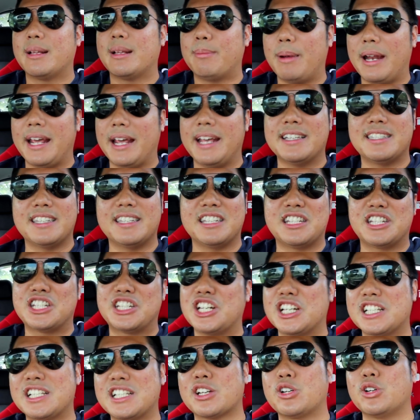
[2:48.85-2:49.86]
Plans is
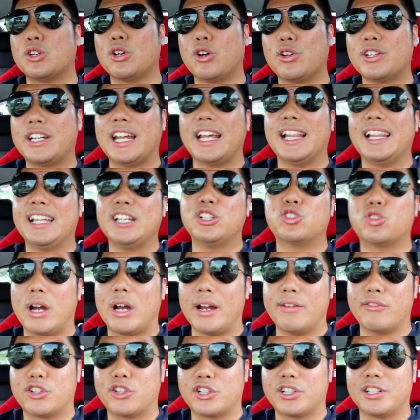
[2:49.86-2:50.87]
just a good old daily
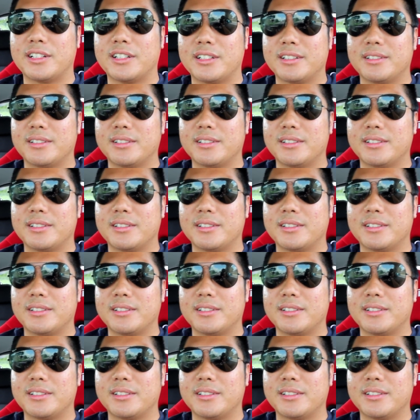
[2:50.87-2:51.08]
driver.